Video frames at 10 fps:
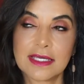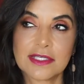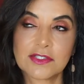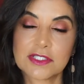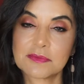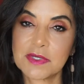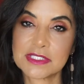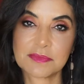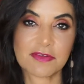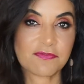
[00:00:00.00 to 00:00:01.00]
It just
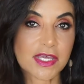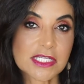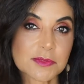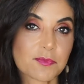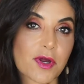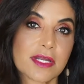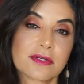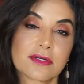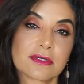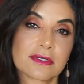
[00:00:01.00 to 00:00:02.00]
makes my face
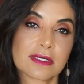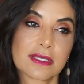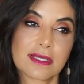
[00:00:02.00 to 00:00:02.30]
brighter.